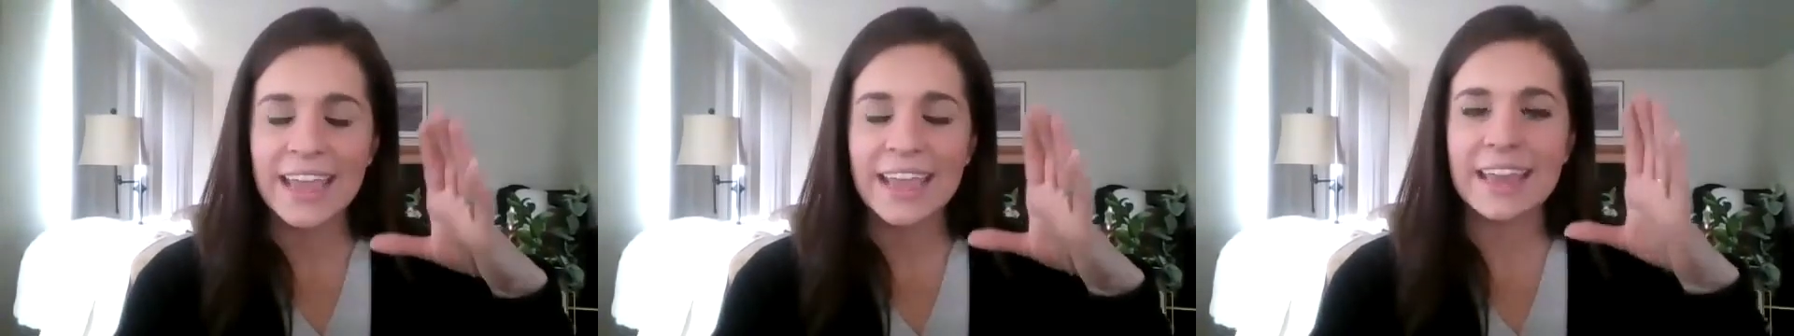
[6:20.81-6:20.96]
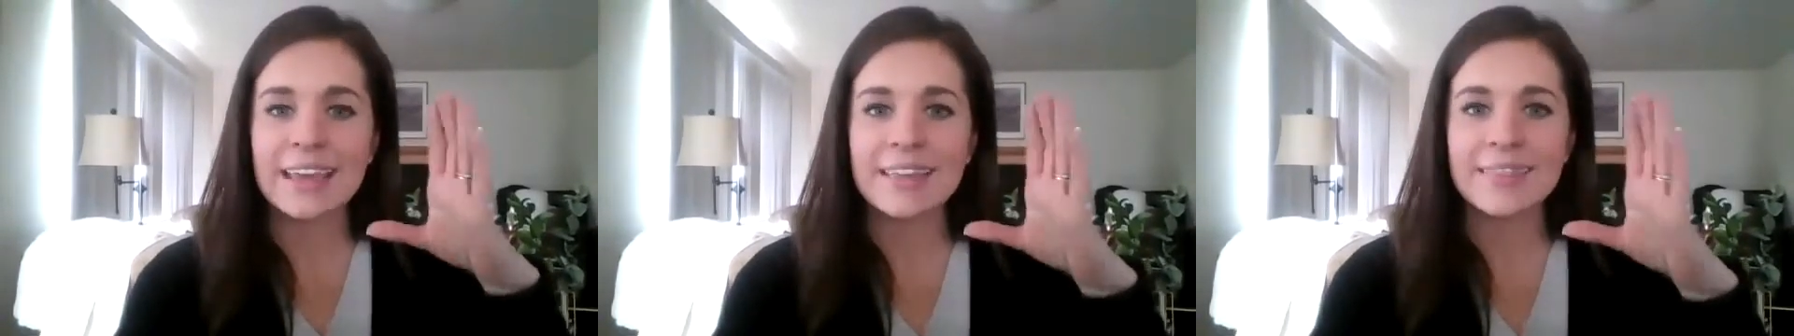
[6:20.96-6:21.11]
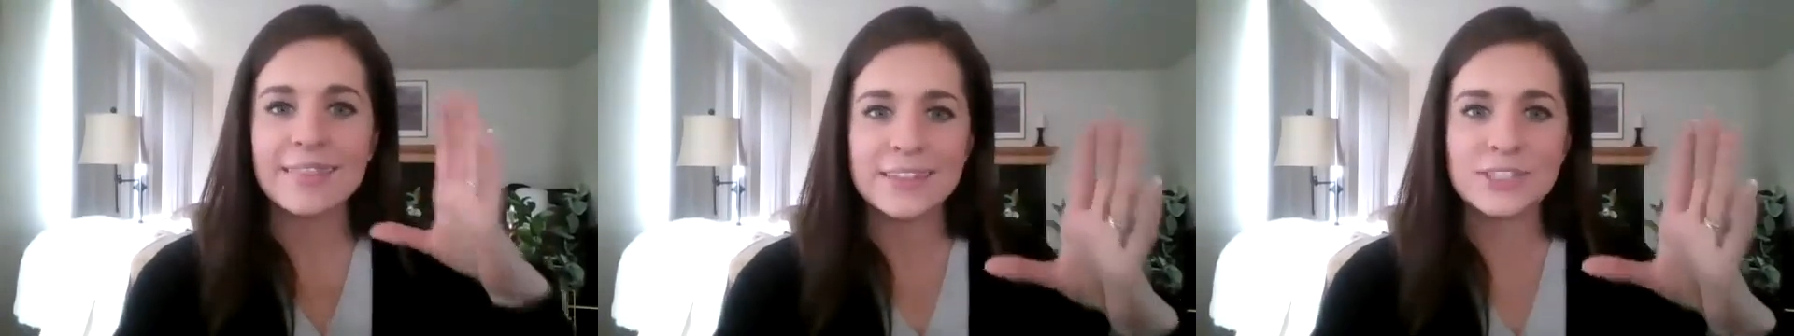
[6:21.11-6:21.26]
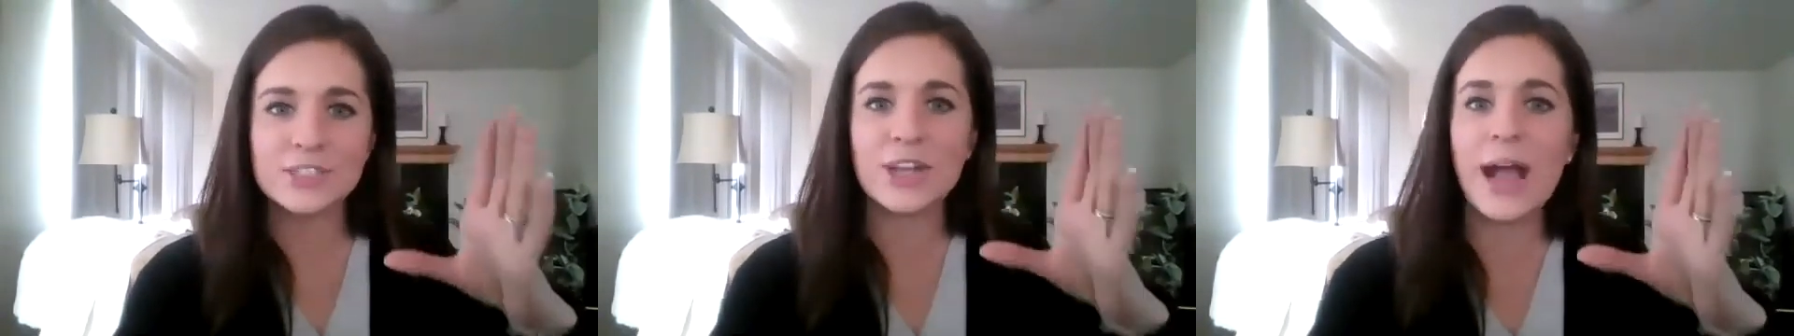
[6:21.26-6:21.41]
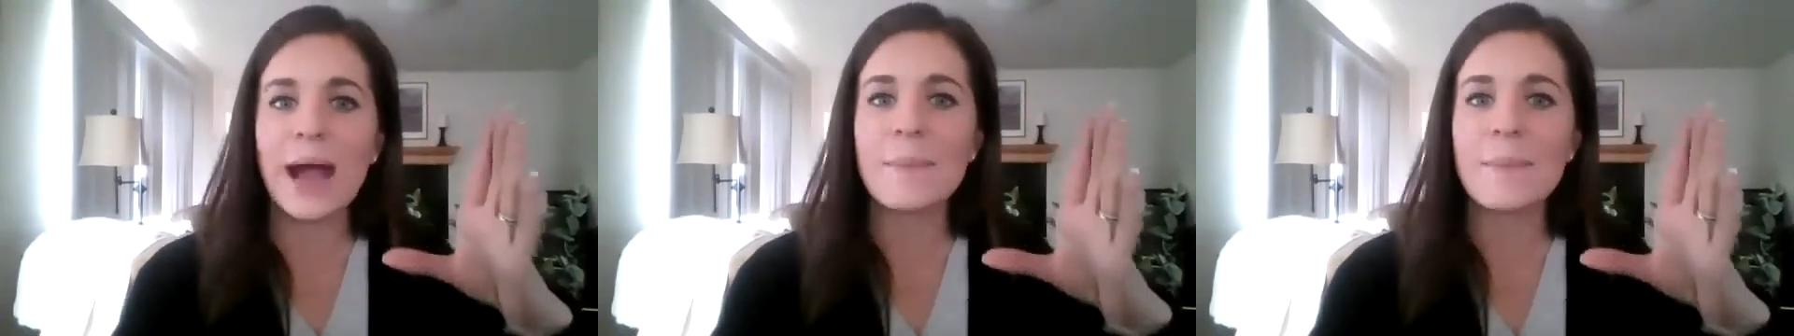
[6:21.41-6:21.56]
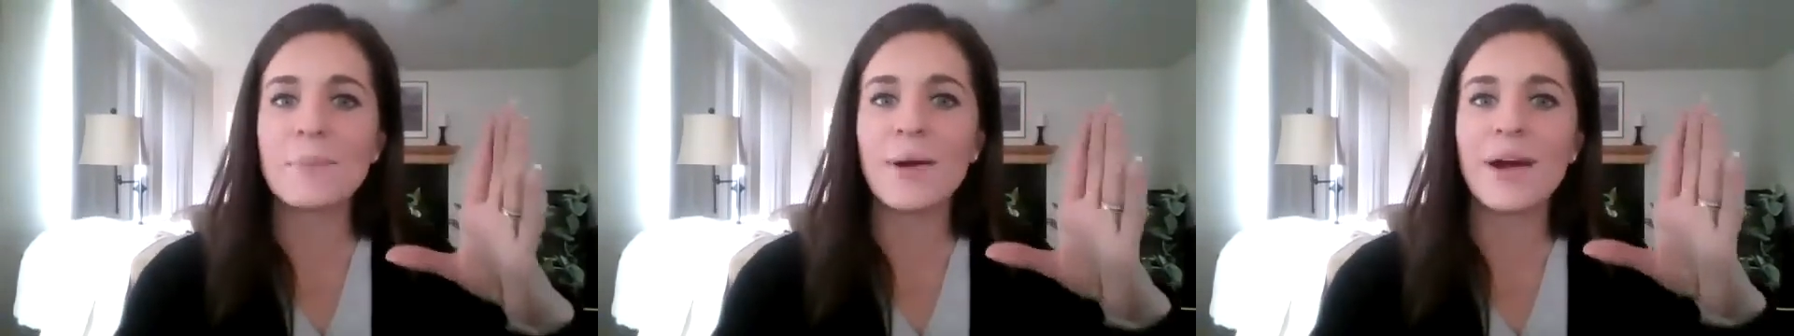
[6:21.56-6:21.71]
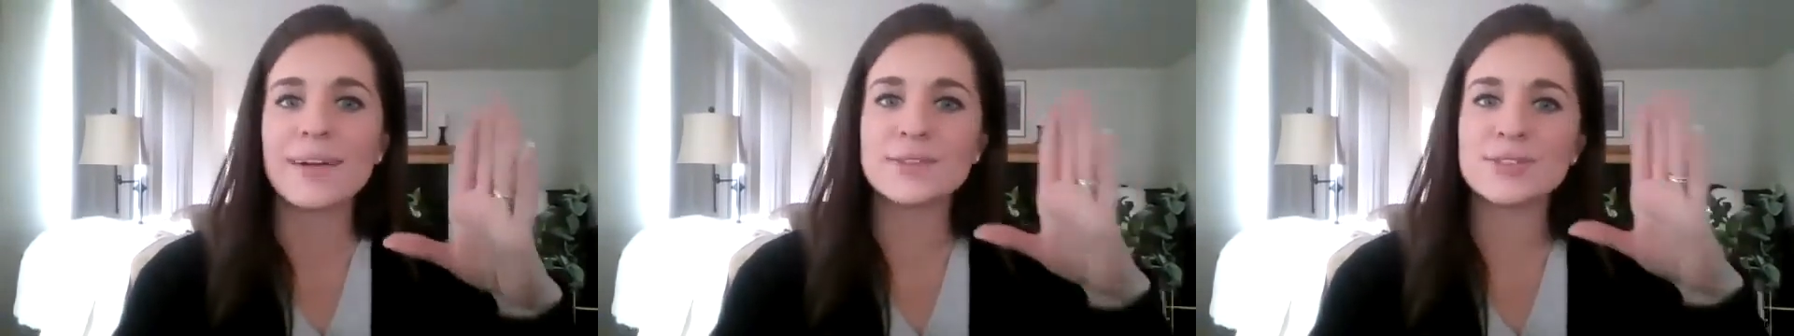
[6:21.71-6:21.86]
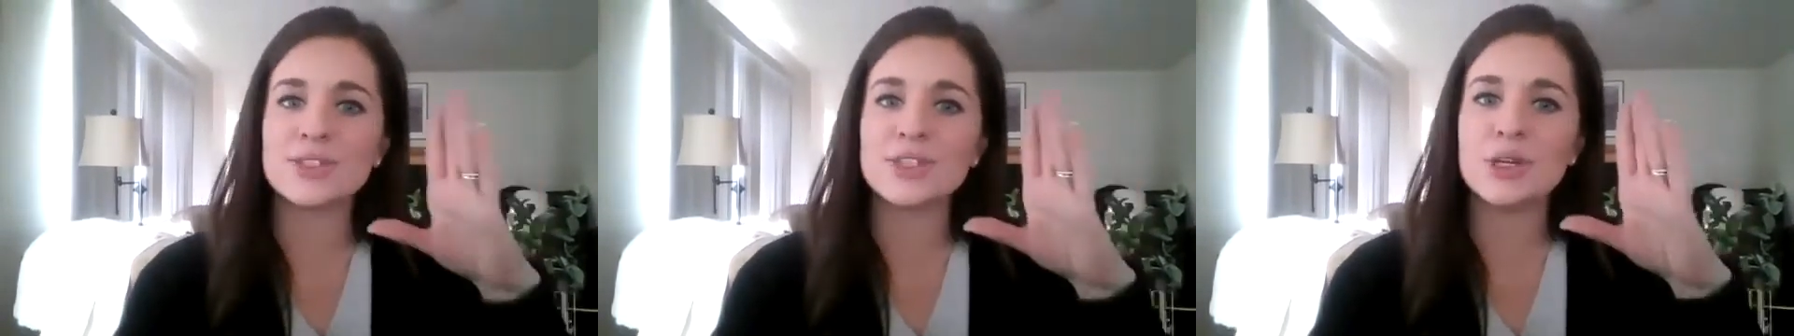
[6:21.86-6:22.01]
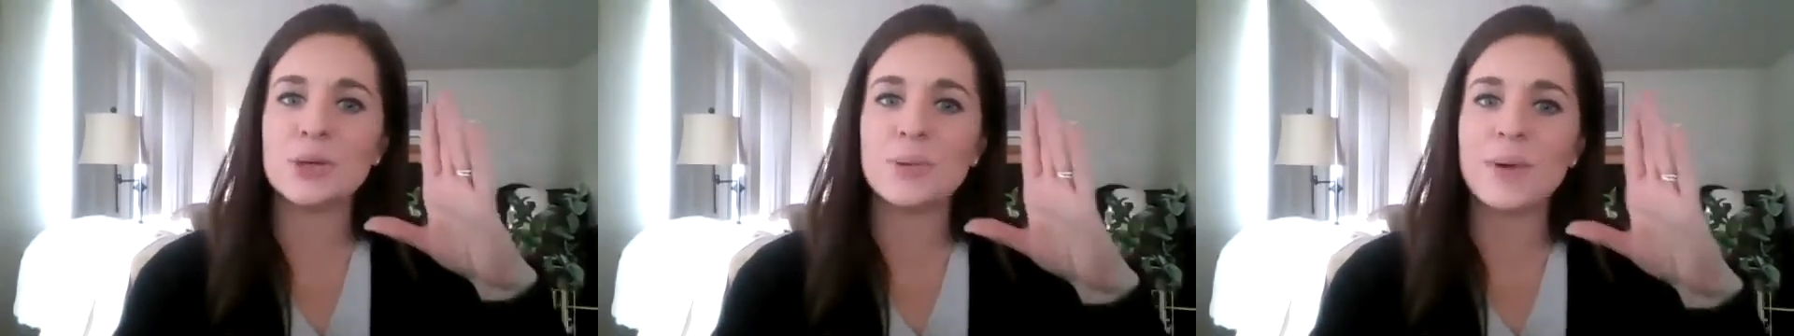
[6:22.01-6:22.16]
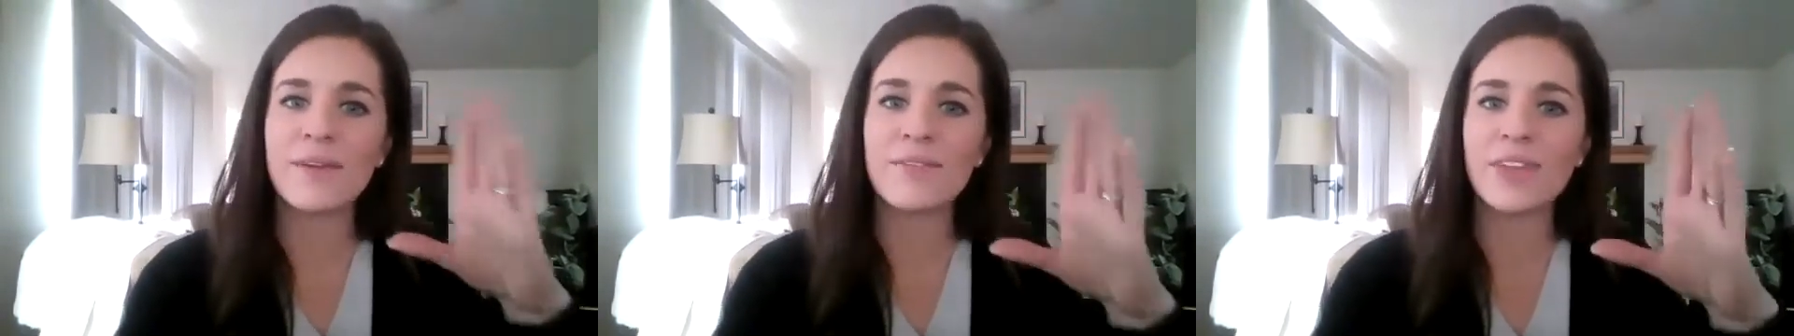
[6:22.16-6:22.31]
In the chat box,
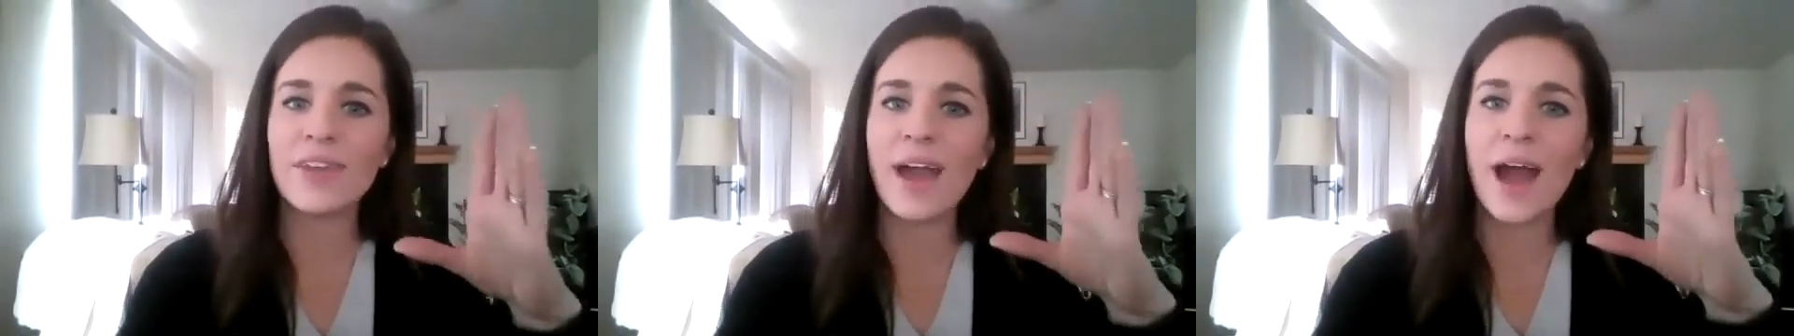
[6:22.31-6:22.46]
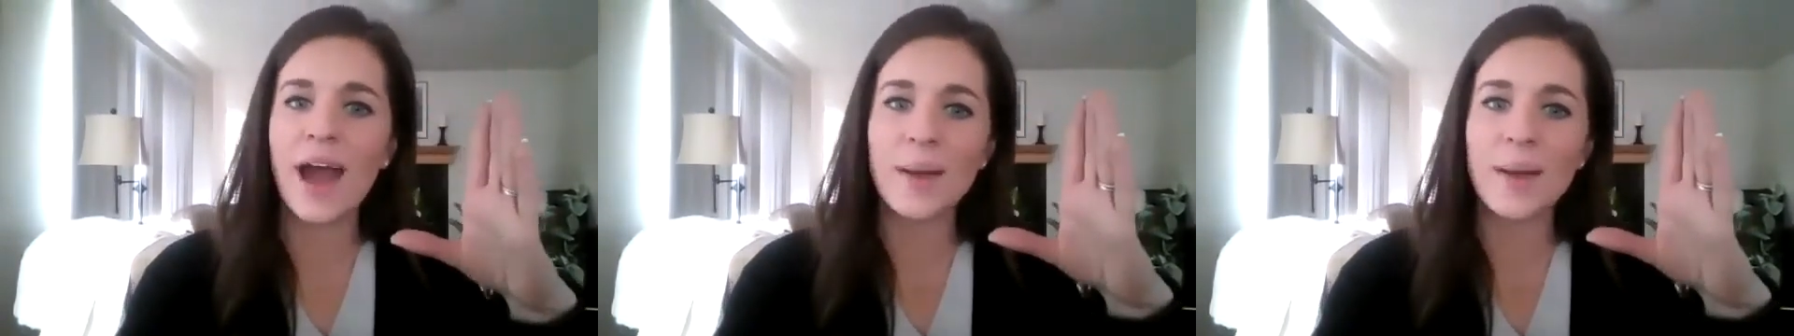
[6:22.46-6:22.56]
you have the